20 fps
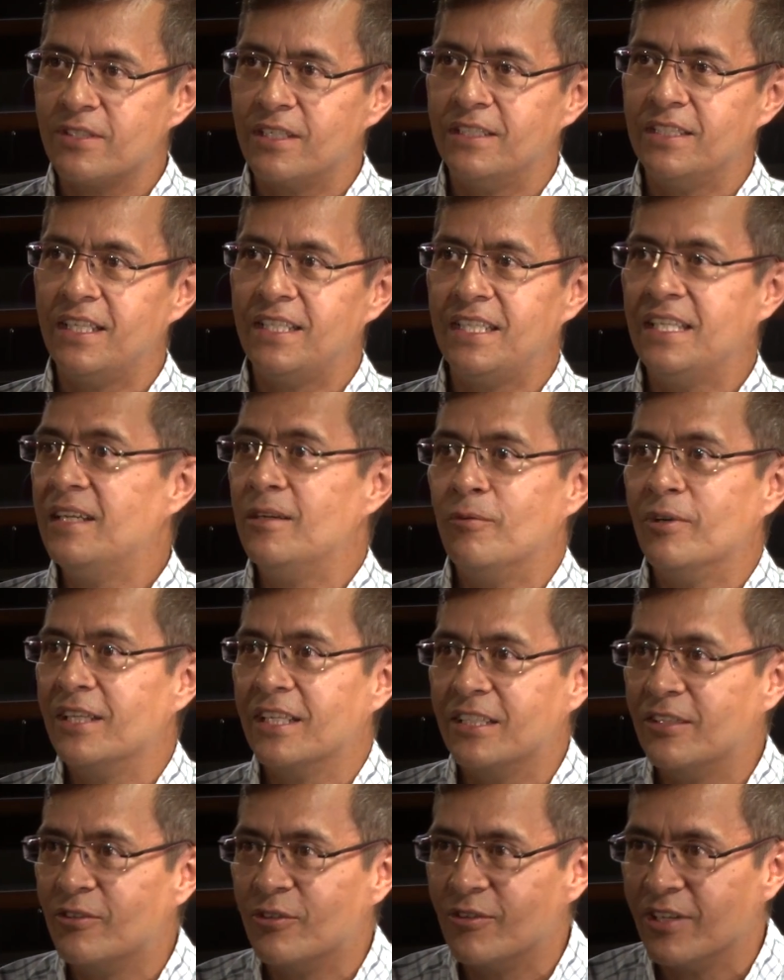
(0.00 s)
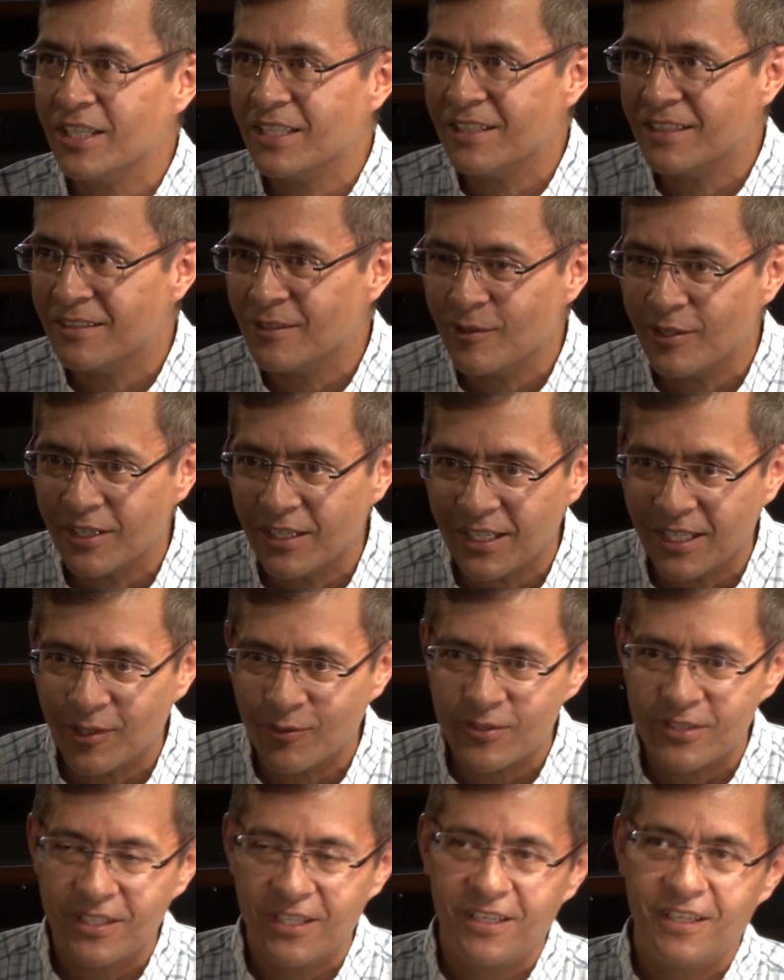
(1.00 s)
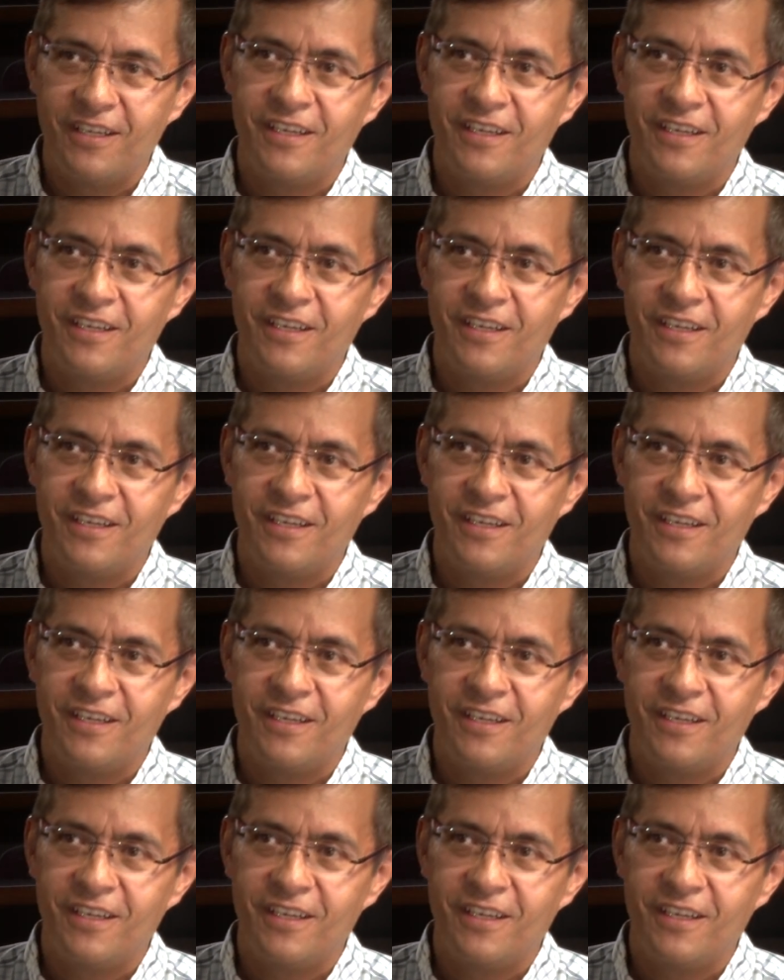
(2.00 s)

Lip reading: and they didn't want to create Twitter accounts.